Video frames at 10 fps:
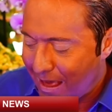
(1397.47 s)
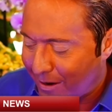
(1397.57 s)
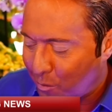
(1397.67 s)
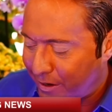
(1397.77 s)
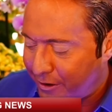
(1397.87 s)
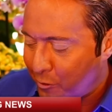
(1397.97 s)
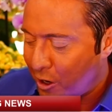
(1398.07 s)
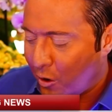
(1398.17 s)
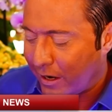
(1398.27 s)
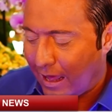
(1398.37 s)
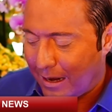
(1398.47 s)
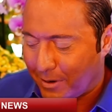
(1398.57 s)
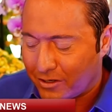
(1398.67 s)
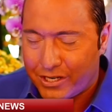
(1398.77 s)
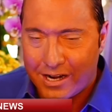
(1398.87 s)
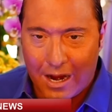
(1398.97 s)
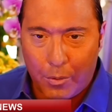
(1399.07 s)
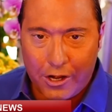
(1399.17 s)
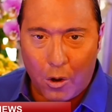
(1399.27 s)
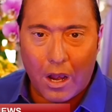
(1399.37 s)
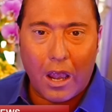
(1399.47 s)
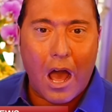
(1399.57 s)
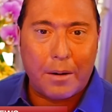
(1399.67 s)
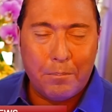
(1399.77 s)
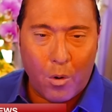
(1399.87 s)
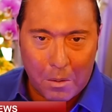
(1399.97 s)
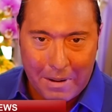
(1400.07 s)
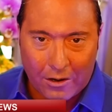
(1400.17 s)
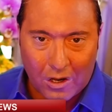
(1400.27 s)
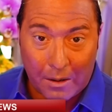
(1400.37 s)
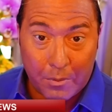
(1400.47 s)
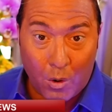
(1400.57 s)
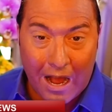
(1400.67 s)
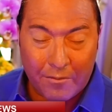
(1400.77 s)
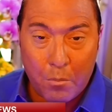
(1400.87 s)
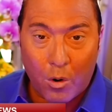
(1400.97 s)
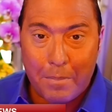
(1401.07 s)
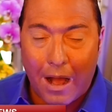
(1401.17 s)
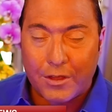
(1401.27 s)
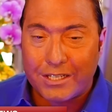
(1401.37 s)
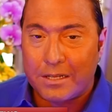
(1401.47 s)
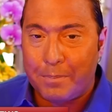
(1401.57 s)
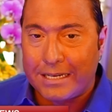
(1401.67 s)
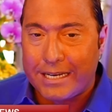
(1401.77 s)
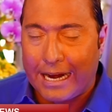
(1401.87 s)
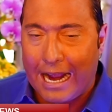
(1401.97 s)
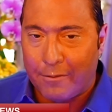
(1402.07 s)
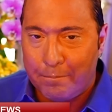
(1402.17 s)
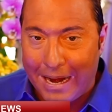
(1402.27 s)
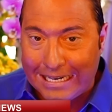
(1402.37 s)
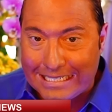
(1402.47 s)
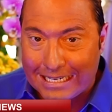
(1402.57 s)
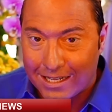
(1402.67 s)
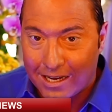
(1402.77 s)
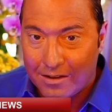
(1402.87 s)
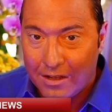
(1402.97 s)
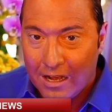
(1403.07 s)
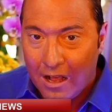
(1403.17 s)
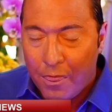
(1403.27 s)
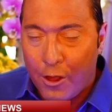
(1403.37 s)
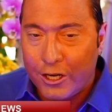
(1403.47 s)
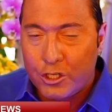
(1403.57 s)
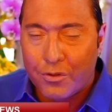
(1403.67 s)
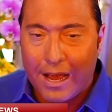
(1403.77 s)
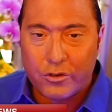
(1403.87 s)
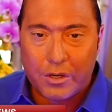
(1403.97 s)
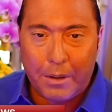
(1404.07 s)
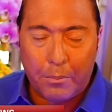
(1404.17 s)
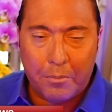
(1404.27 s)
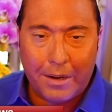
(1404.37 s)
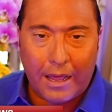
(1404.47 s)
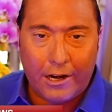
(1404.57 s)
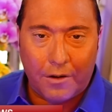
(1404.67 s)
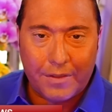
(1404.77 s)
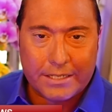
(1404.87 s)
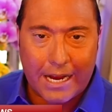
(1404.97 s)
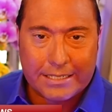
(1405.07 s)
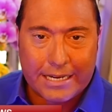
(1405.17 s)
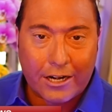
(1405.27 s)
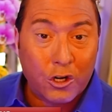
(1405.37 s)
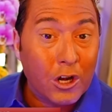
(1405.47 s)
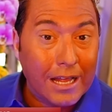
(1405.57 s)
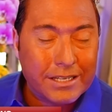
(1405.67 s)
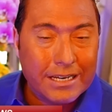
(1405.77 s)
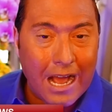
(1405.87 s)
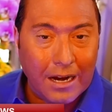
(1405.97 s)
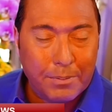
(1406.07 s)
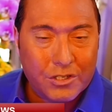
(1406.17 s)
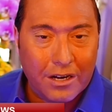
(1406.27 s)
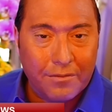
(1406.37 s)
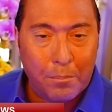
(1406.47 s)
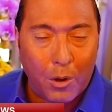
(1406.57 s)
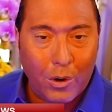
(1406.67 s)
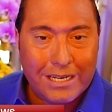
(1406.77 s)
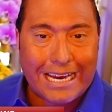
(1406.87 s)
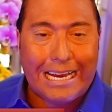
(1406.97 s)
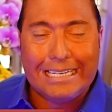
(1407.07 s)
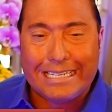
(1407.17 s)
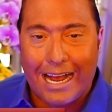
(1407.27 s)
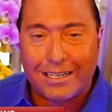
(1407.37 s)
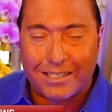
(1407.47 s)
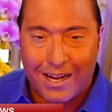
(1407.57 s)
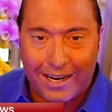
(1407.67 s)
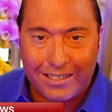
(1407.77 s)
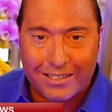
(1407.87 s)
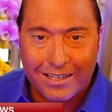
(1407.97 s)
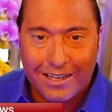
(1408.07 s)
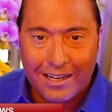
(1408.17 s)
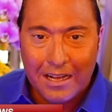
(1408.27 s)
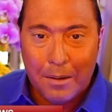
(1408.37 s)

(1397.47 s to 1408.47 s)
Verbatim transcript: Then, what do you know on labor? Tonight, we know a lot more about labor. We'll have more about this in the big second half. Basically, 32,000 people have been laid off in the tech sector, less than 9% of employees intact tonight